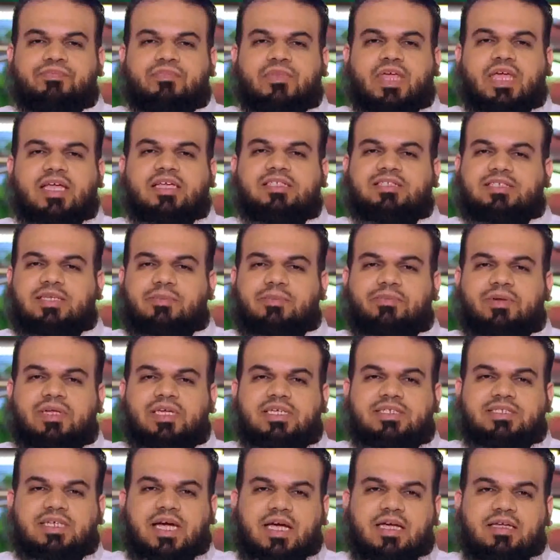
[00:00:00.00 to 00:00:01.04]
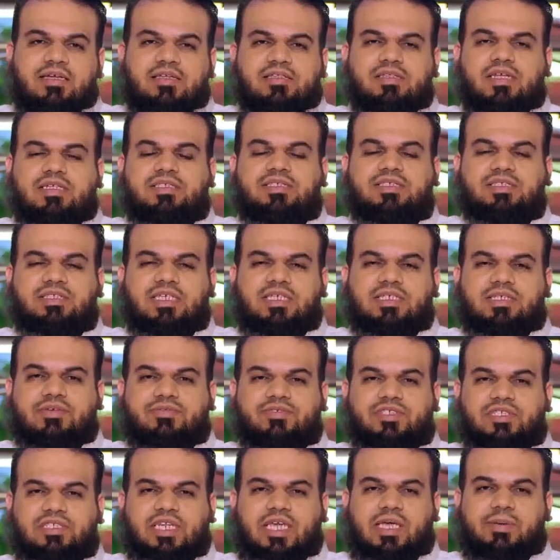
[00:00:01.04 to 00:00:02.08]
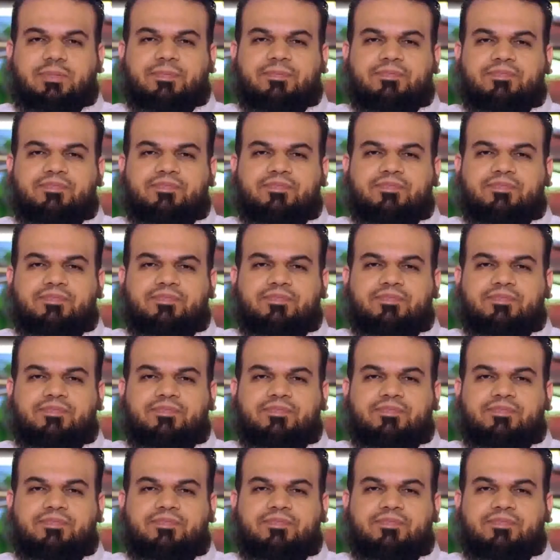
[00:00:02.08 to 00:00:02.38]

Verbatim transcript: they simply died in that state of sleep,